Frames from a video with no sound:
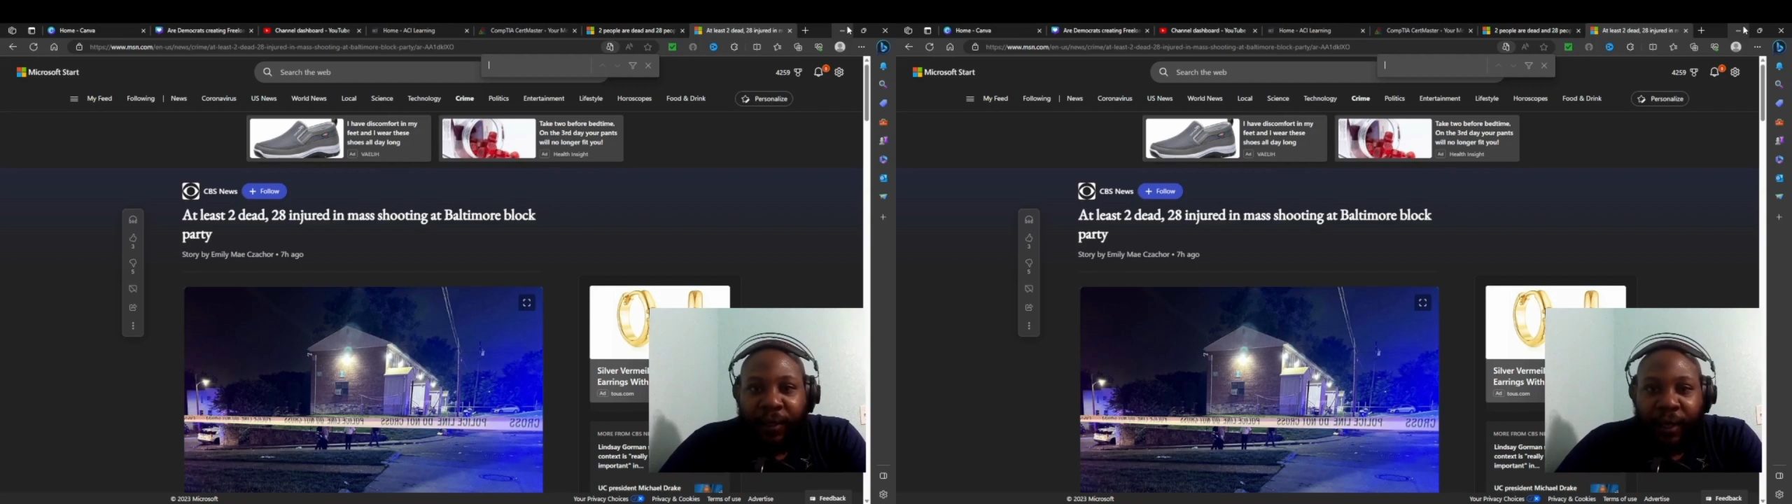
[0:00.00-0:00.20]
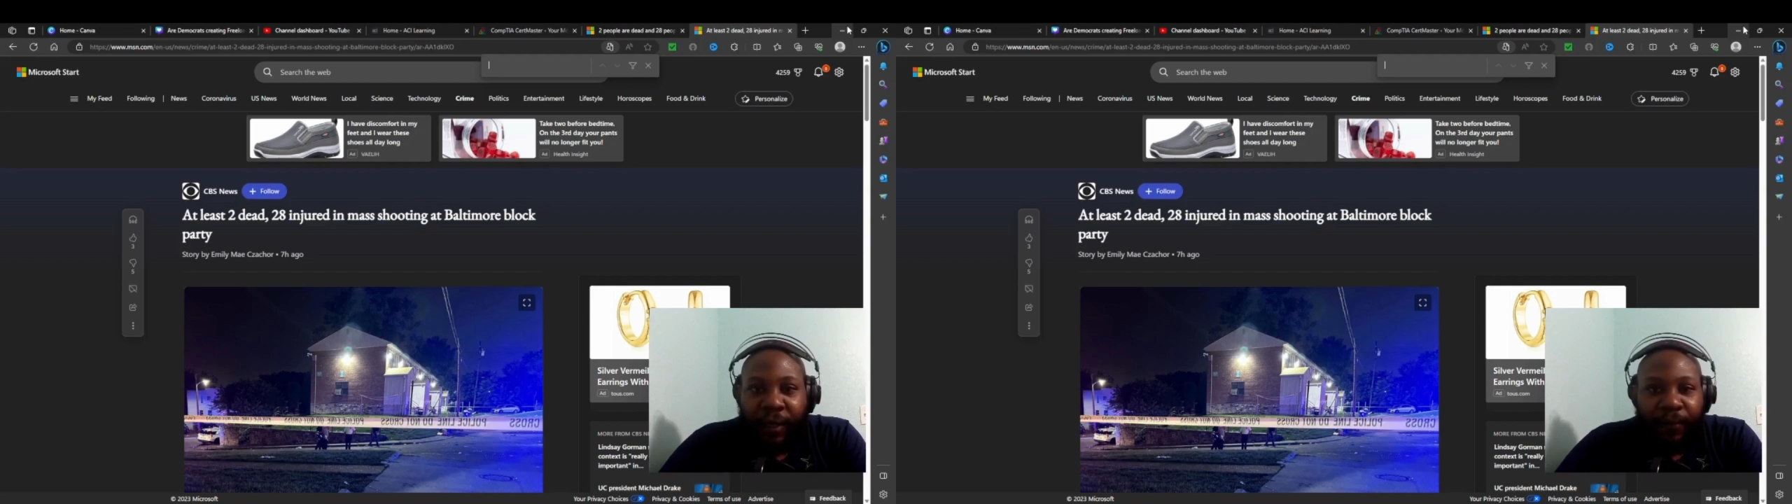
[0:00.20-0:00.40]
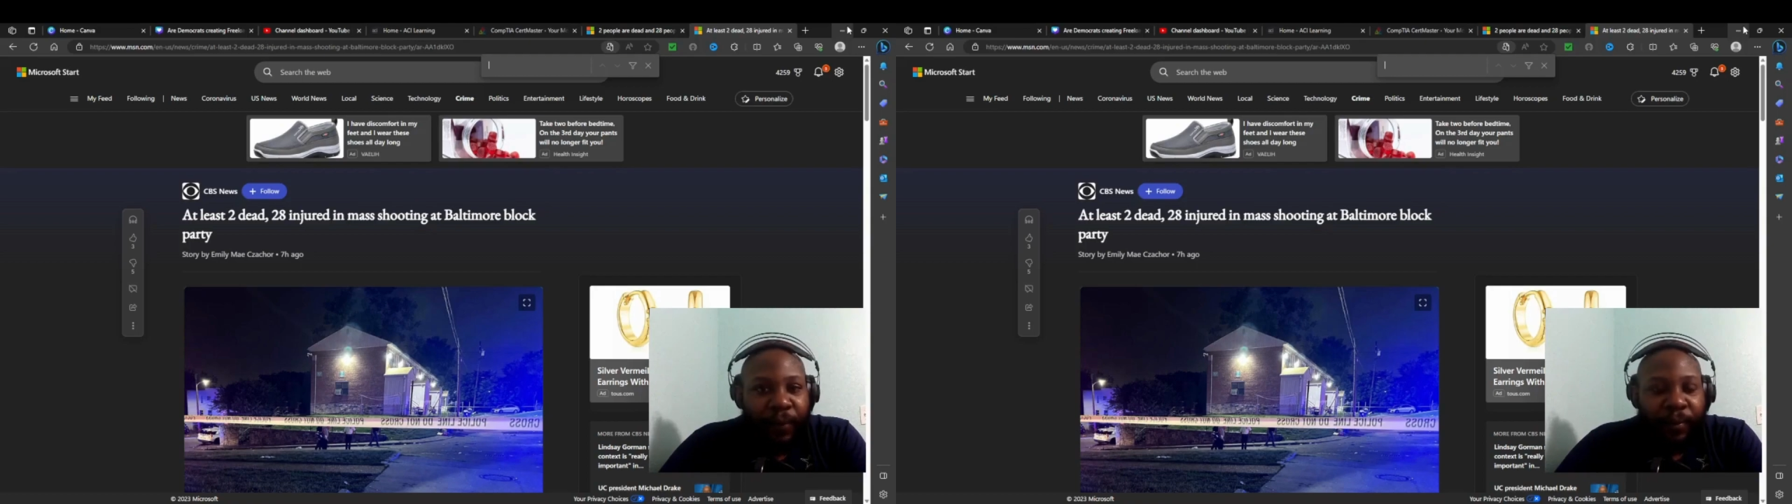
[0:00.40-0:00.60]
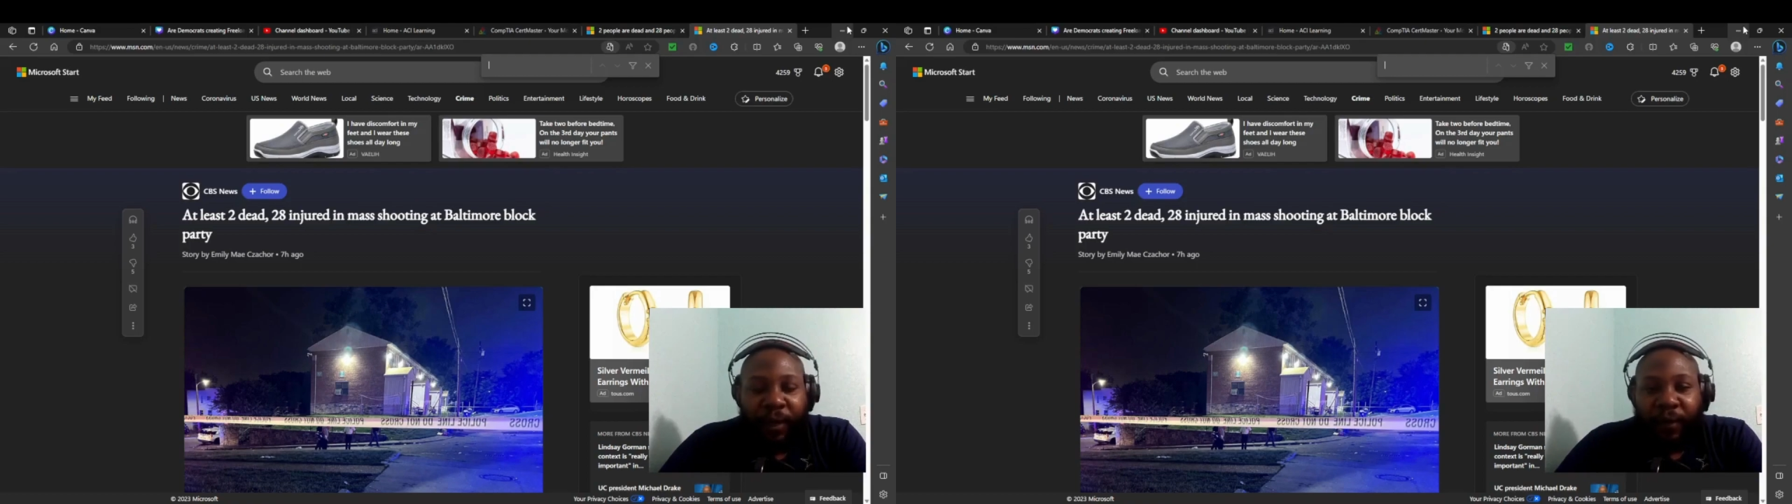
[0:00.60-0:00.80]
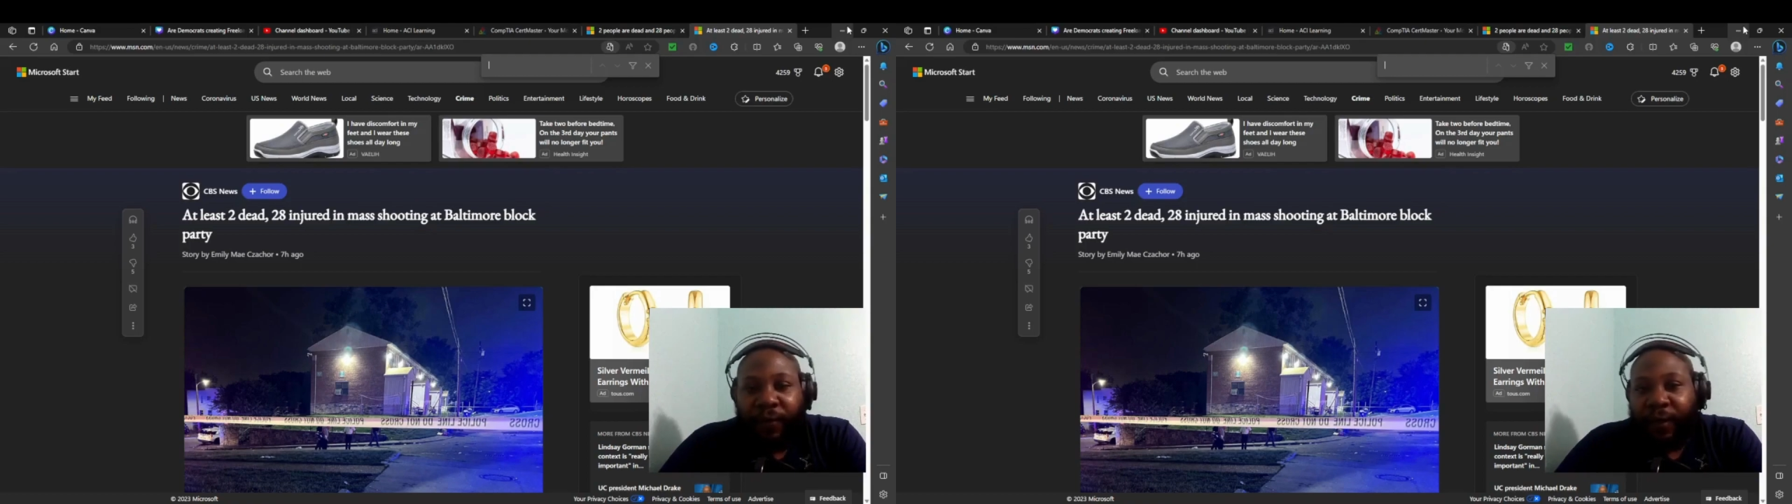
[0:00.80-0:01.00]
hot. People
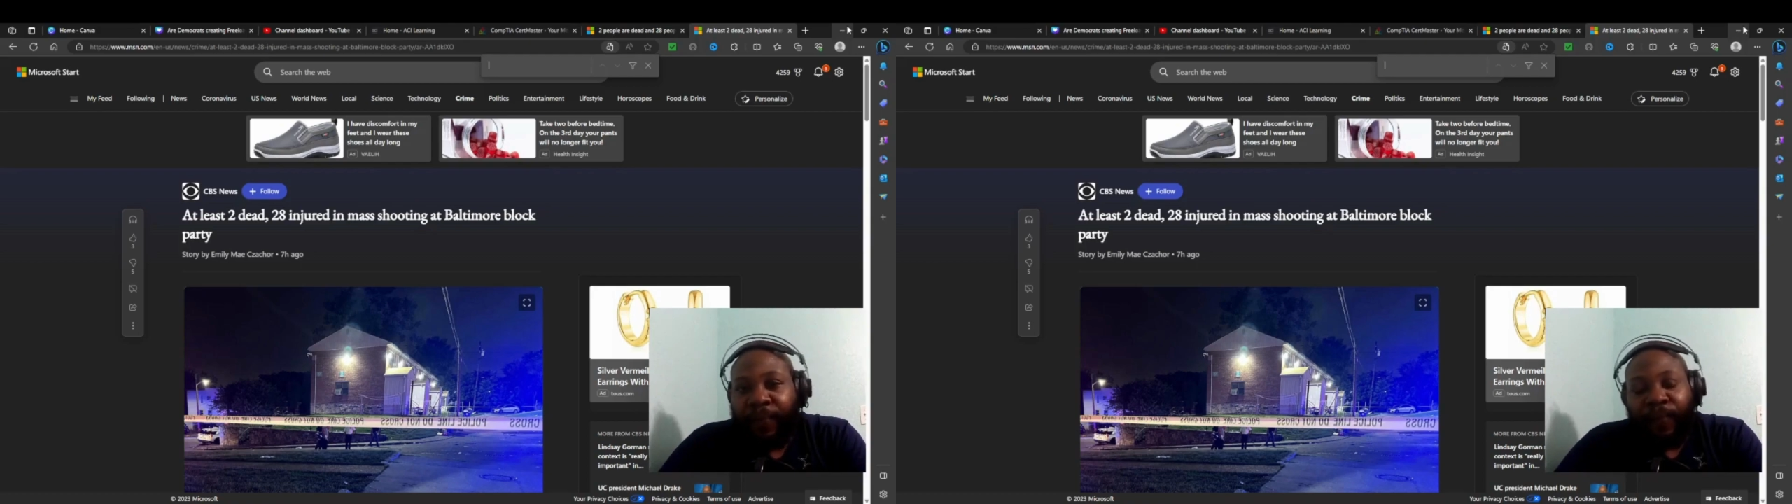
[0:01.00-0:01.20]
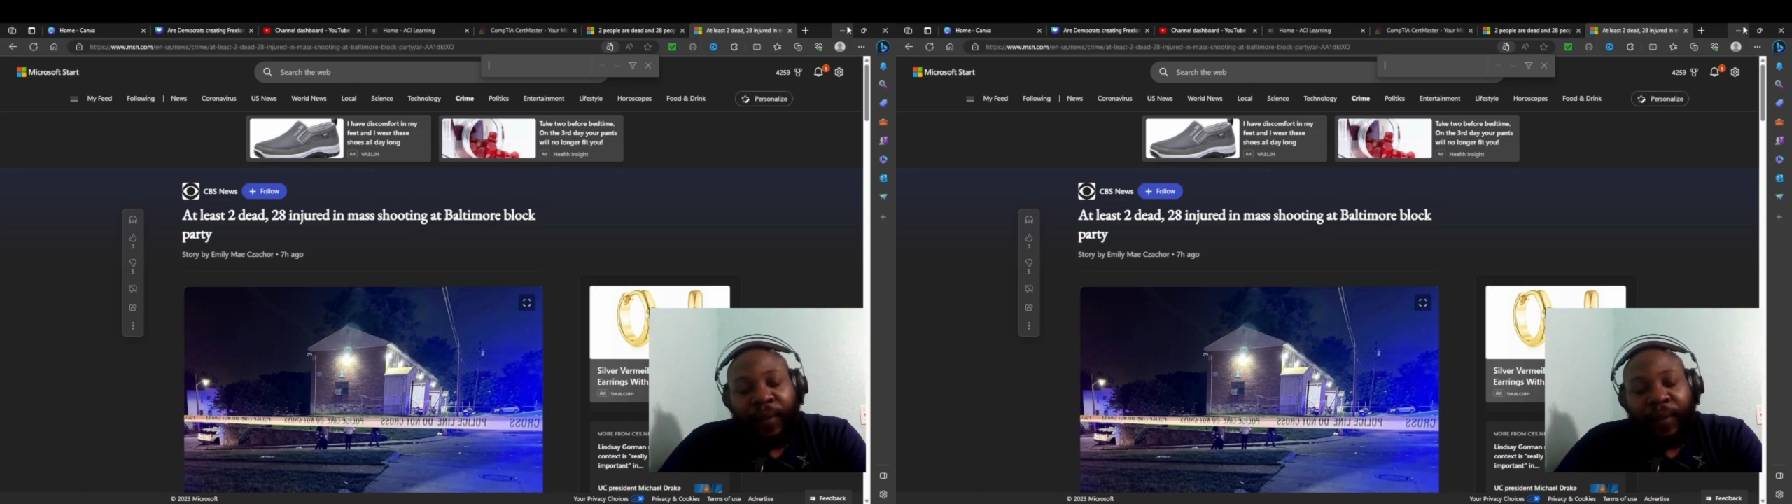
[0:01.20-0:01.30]
already